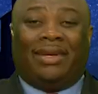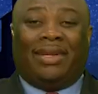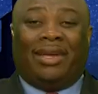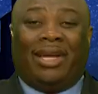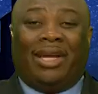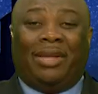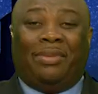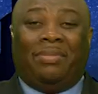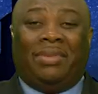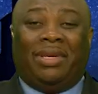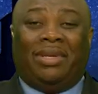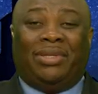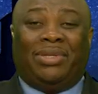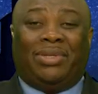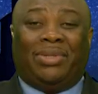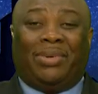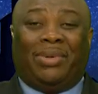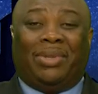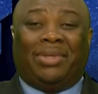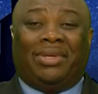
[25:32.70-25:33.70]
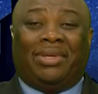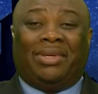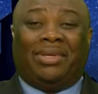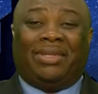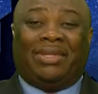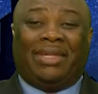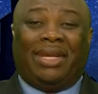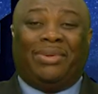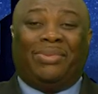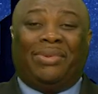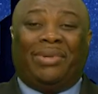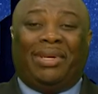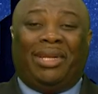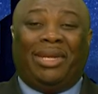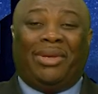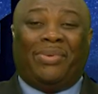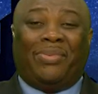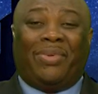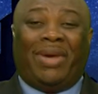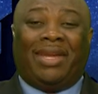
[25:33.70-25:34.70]
I'll be sure to send the
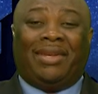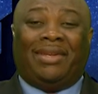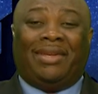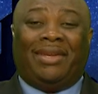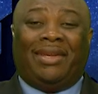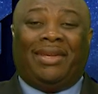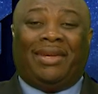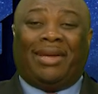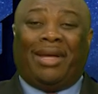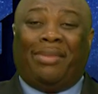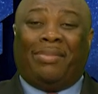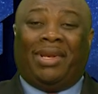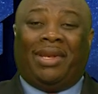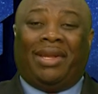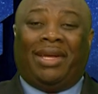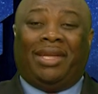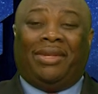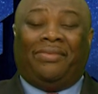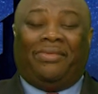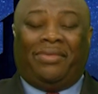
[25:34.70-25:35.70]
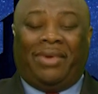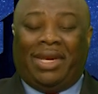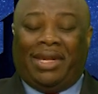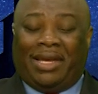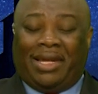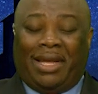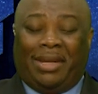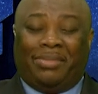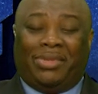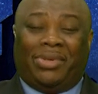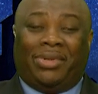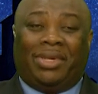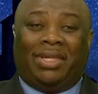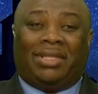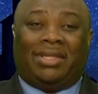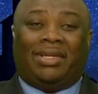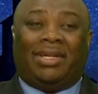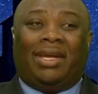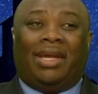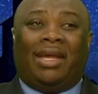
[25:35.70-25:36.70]
link when it comes to
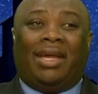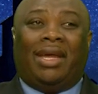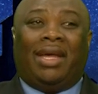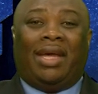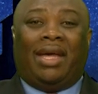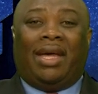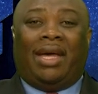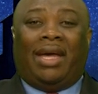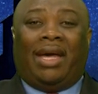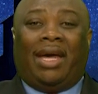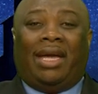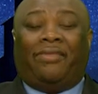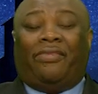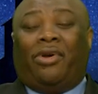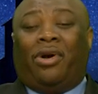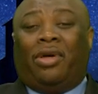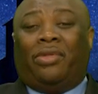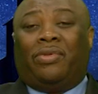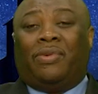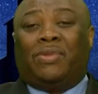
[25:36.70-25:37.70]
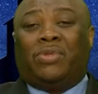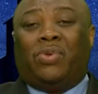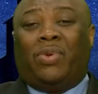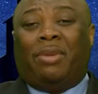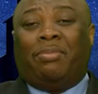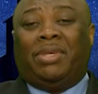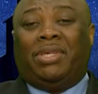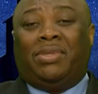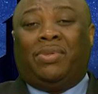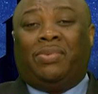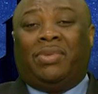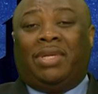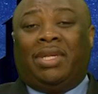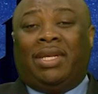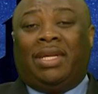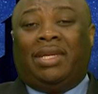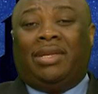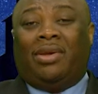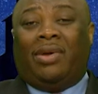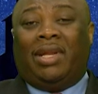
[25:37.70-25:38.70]
us. And for all those who have been
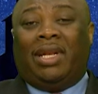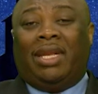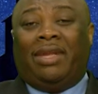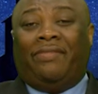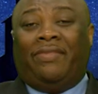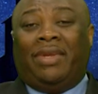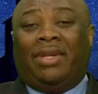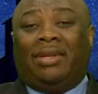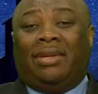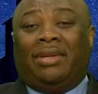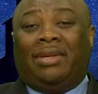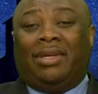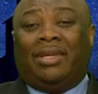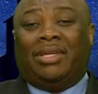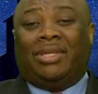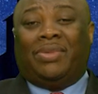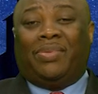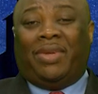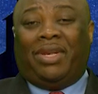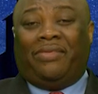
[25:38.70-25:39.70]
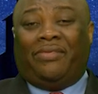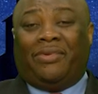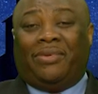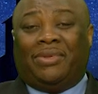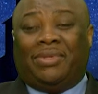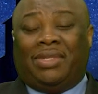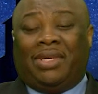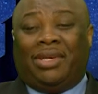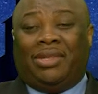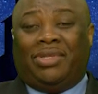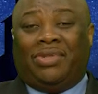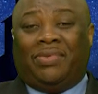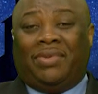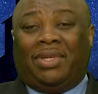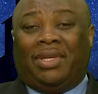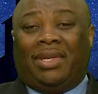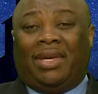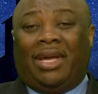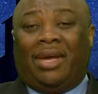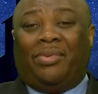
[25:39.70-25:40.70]
tuning in or living in the 21st
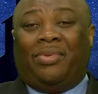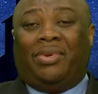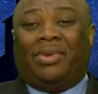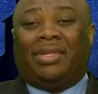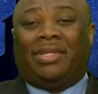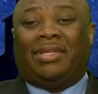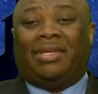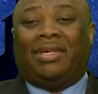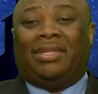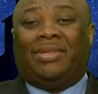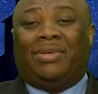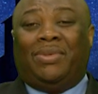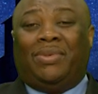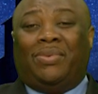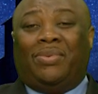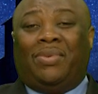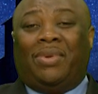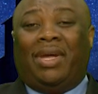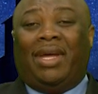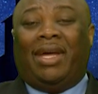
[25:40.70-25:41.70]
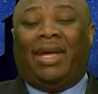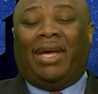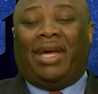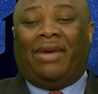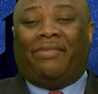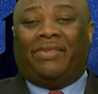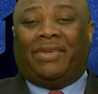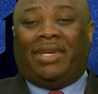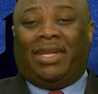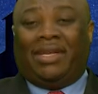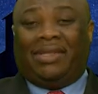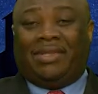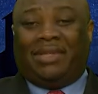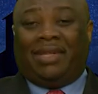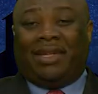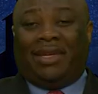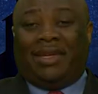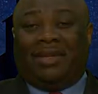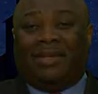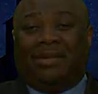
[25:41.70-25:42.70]
century, I want to say to you, have a
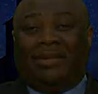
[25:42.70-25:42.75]
nice day.